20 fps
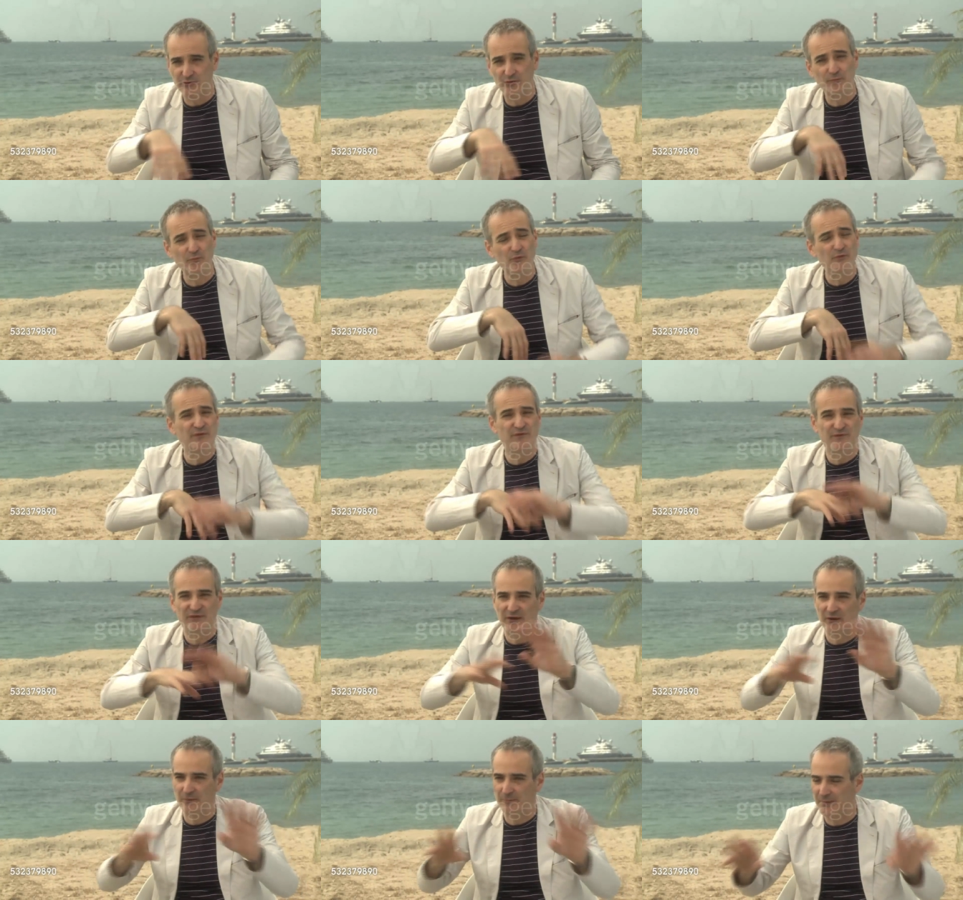The movie
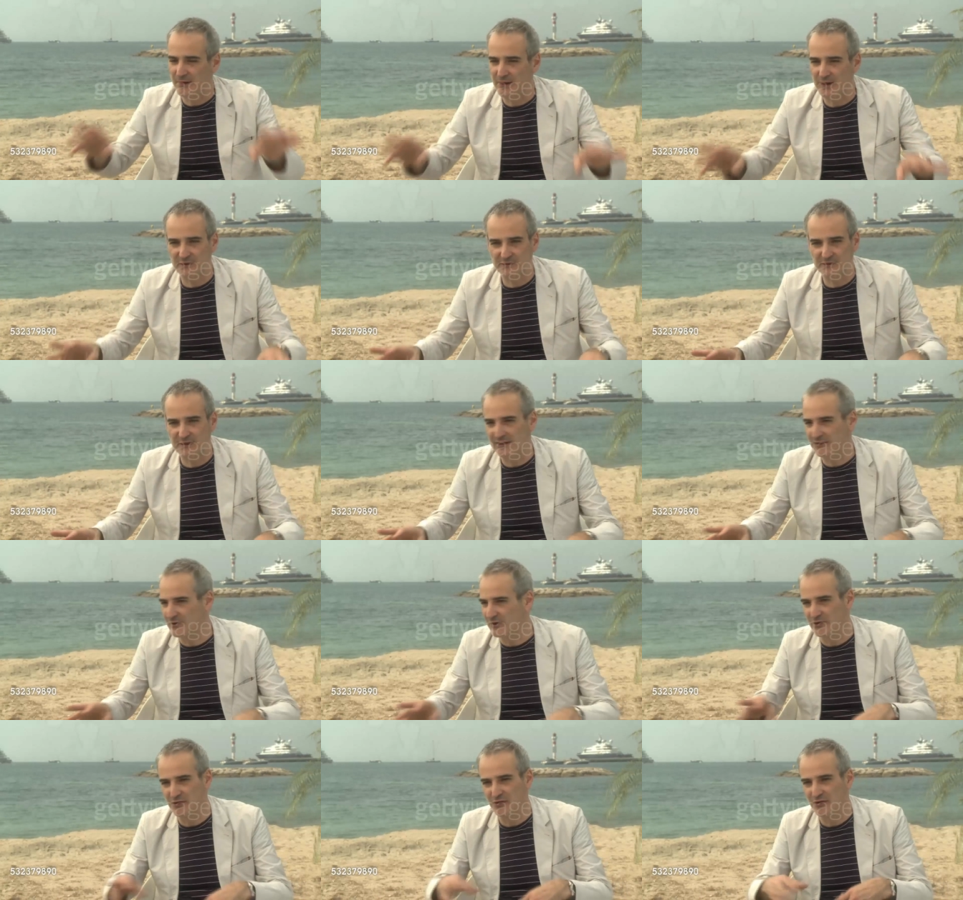fell apart
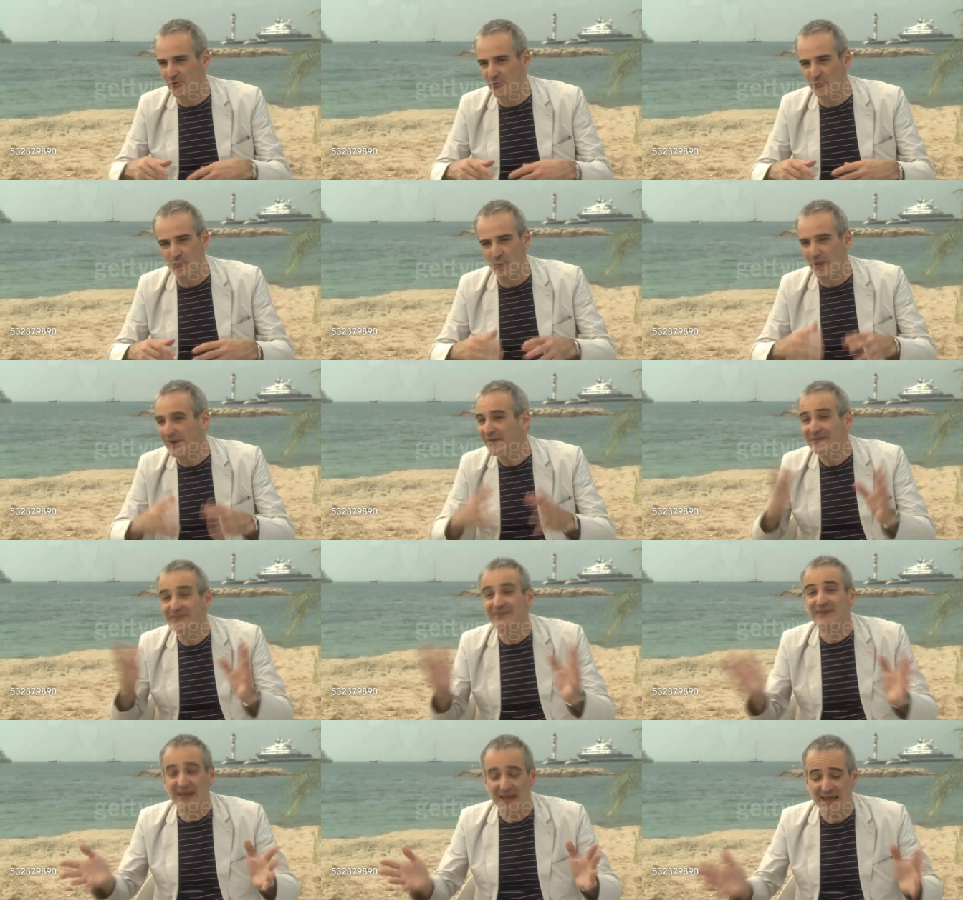like
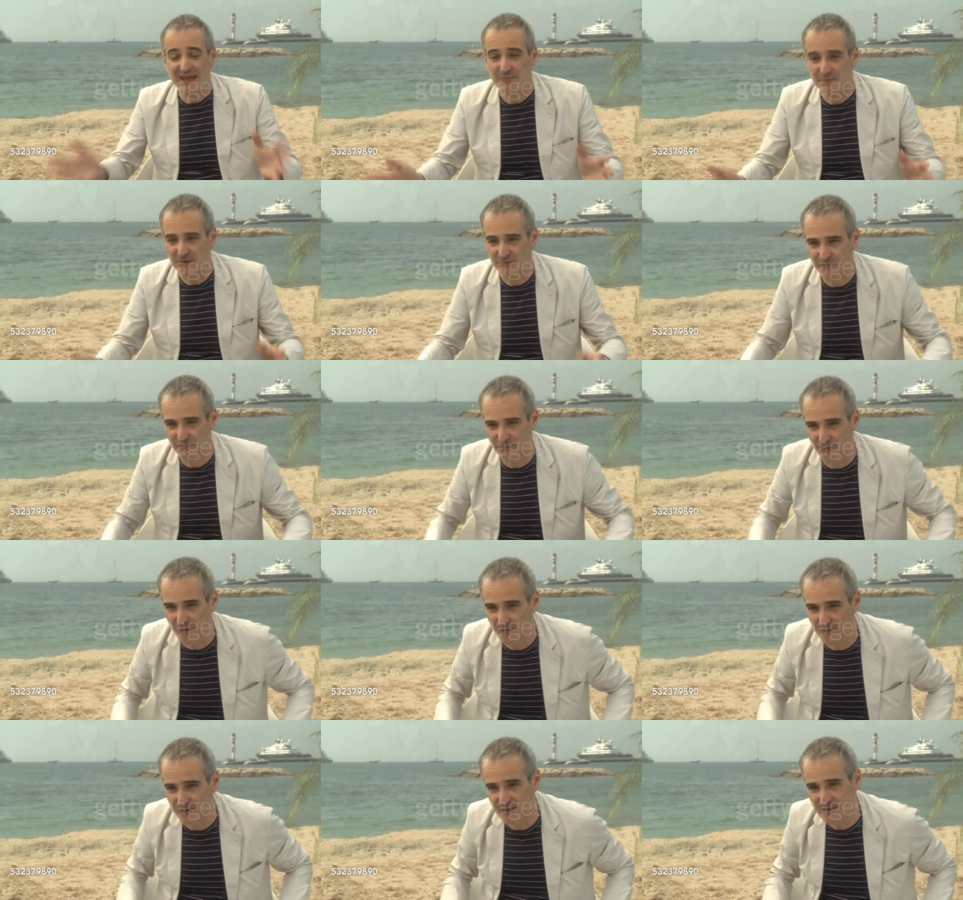one day
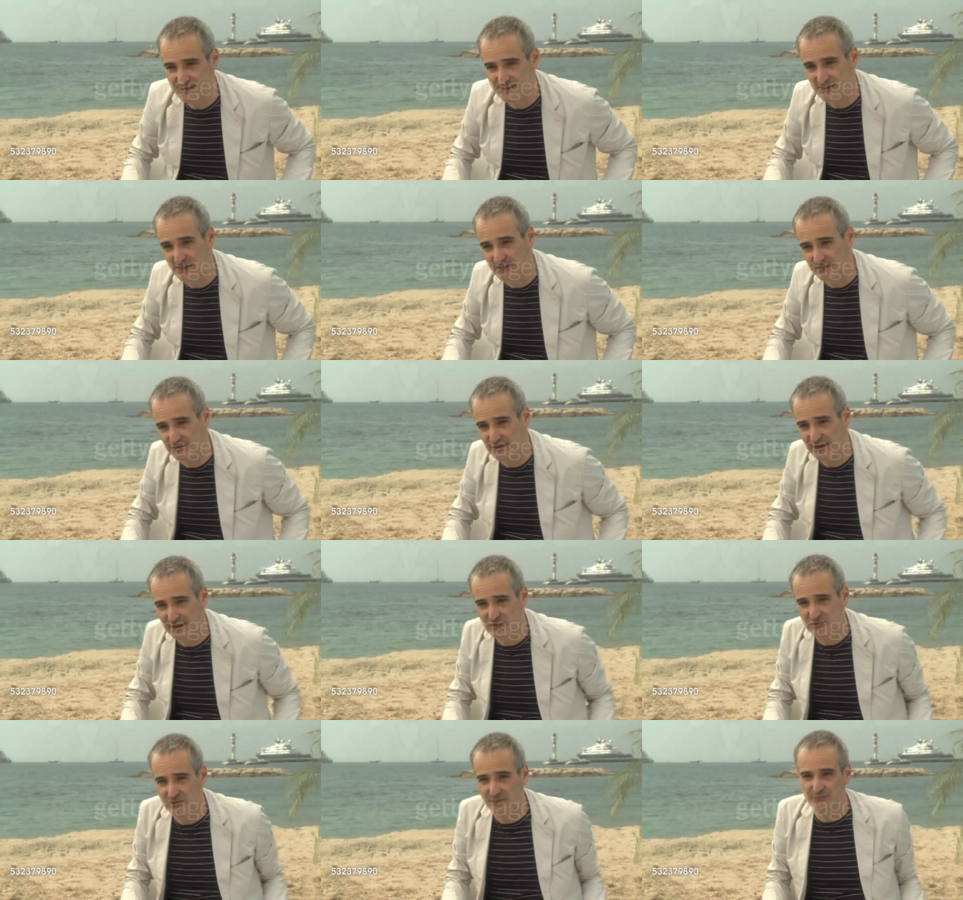before we started
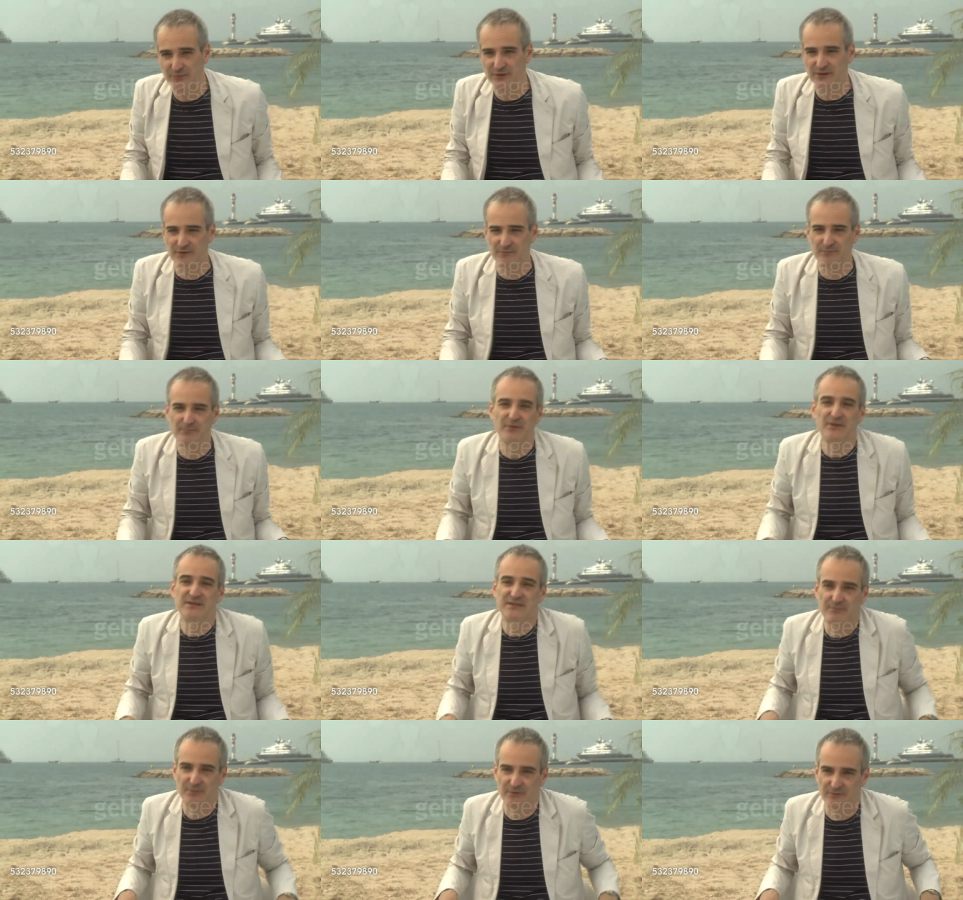actual
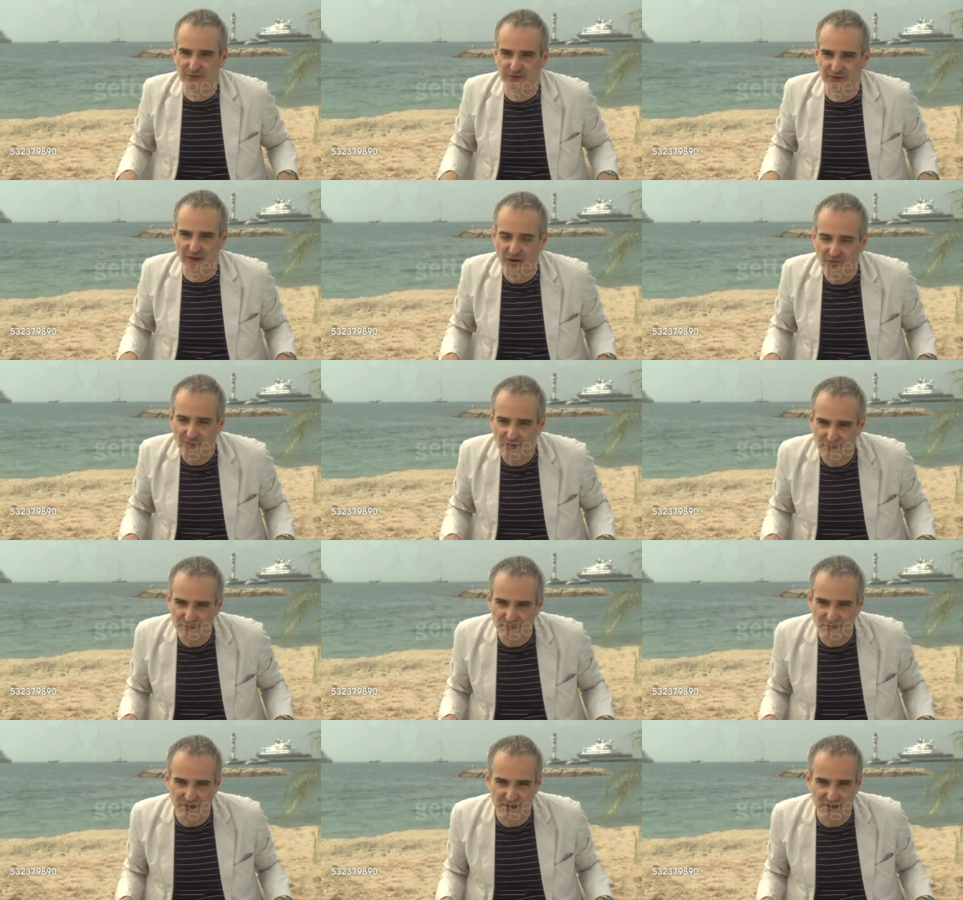principal
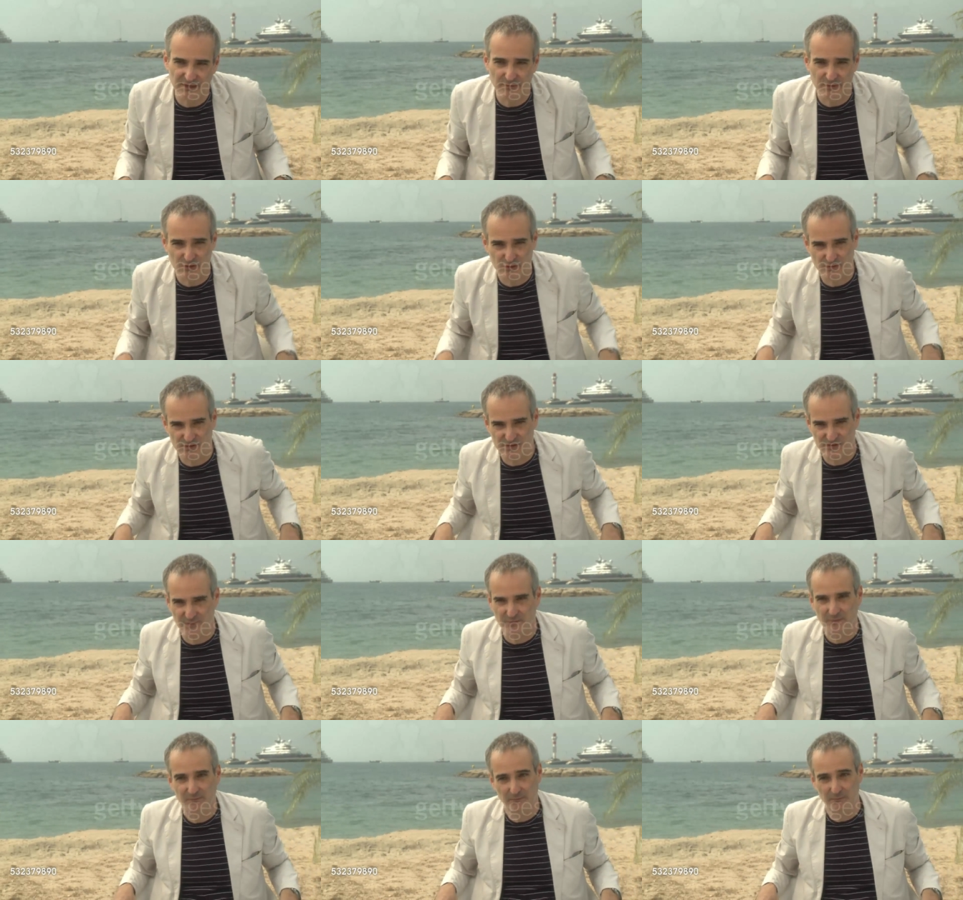photography, which was
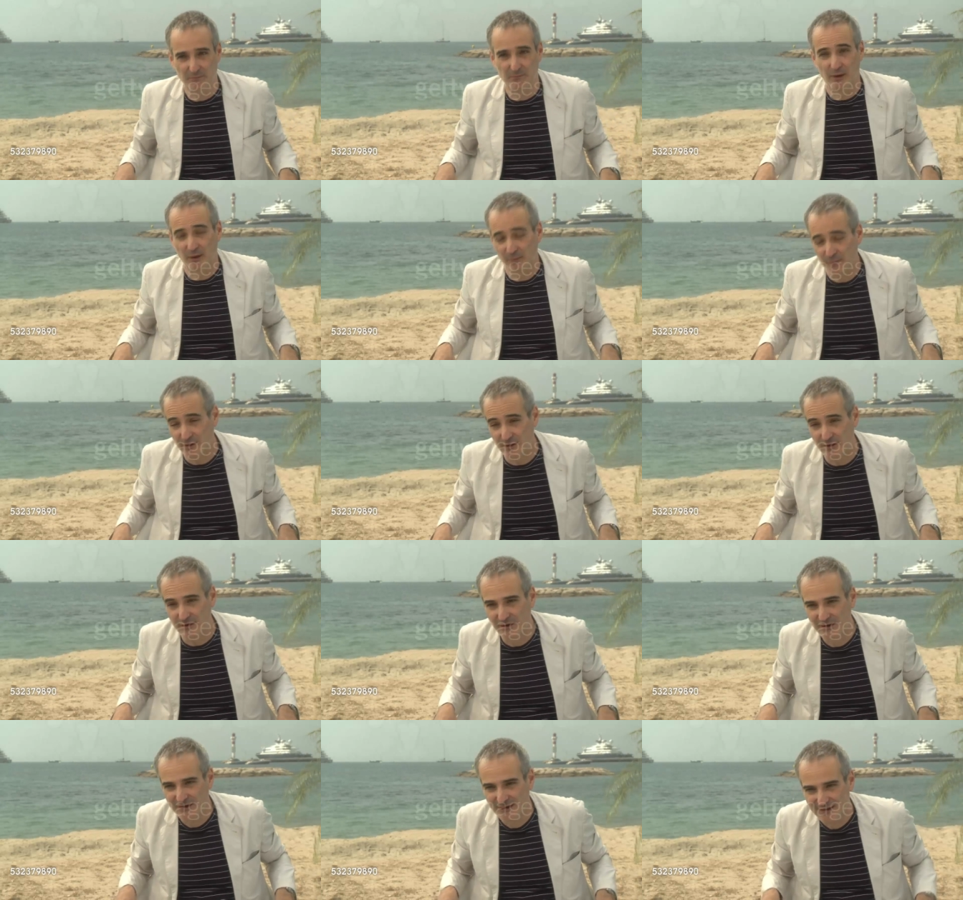a
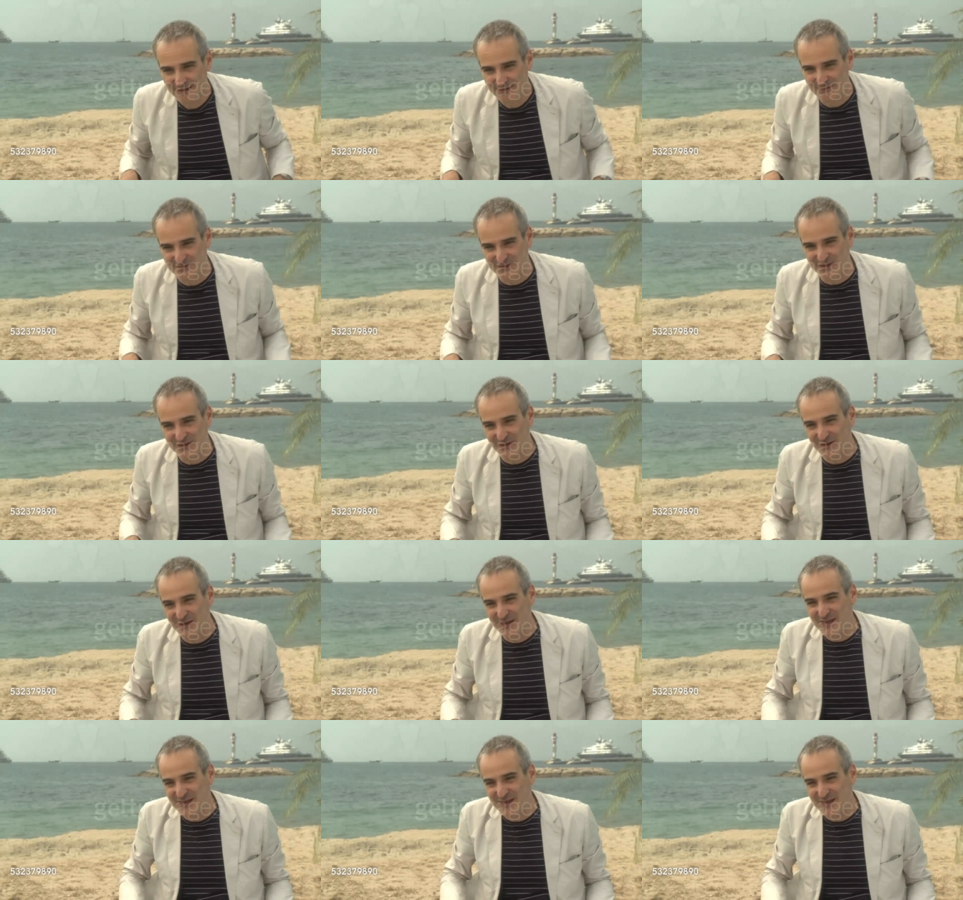bummer to say the